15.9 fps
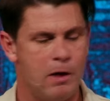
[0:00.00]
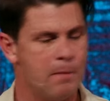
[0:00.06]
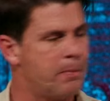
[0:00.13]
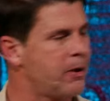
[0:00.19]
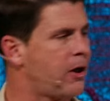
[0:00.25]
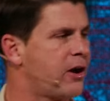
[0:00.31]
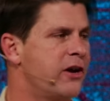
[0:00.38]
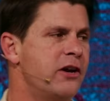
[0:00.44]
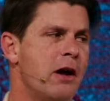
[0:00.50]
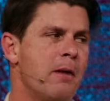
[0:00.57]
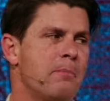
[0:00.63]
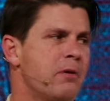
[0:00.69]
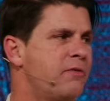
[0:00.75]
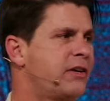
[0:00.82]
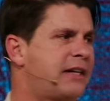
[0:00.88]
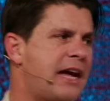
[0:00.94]
But on a number
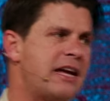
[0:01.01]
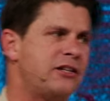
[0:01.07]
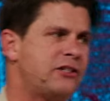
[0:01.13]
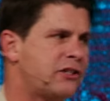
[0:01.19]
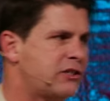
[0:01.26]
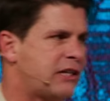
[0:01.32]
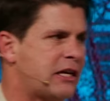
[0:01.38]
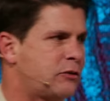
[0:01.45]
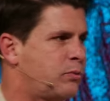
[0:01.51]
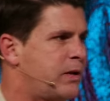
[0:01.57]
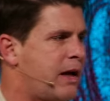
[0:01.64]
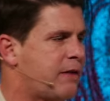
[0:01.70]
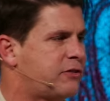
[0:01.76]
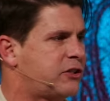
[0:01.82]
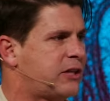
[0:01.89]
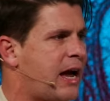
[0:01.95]
of occasions, as we
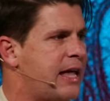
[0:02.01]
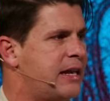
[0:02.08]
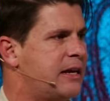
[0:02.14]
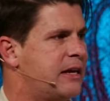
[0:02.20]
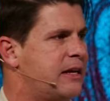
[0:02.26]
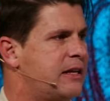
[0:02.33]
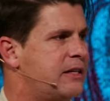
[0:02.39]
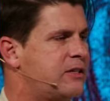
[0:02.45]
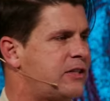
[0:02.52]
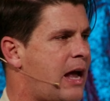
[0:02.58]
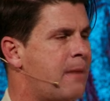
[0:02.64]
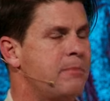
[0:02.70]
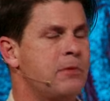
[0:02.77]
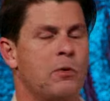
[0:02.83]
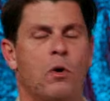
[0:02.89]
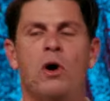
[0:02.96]
have cited in
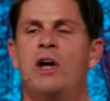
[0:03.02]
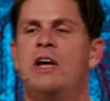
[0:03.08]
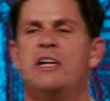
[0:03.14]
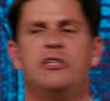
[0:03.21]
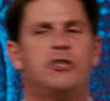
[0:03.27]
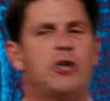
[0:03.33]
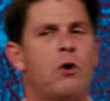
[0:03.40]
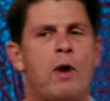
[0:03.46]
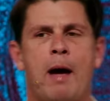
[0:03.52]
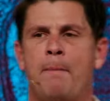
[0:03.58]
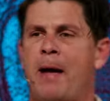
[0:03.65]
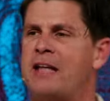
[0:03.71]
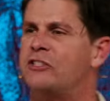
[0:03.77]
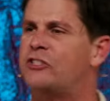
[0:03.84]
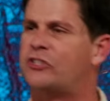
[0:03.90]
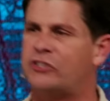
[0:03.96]
Samuel, Joab
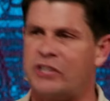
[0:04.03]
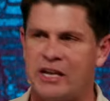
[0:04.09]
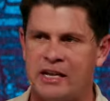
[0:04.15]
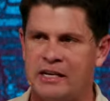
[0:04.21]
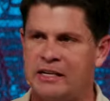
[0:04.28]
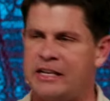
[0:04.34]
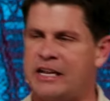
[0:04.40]
had sinned.